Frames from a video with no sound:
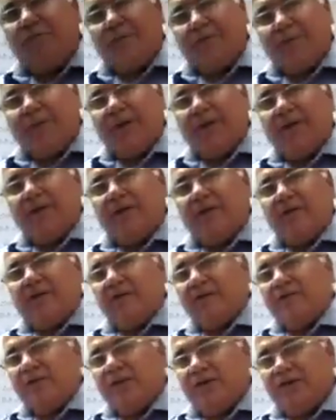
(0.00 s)
if you
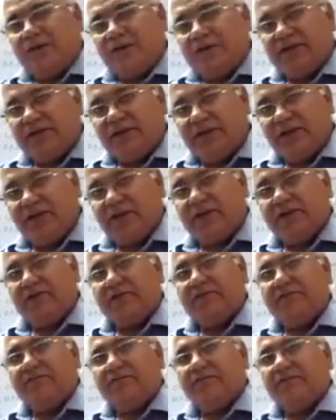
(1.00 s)
prepare your
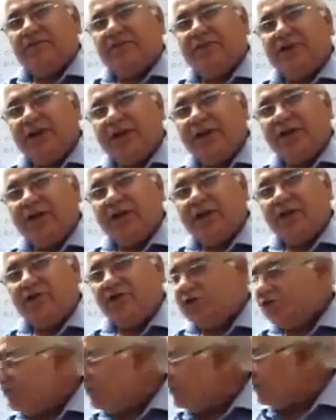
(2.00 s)

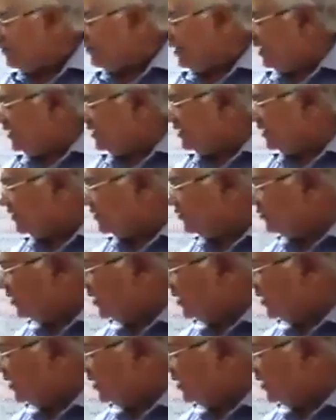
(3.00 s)
trading account, you will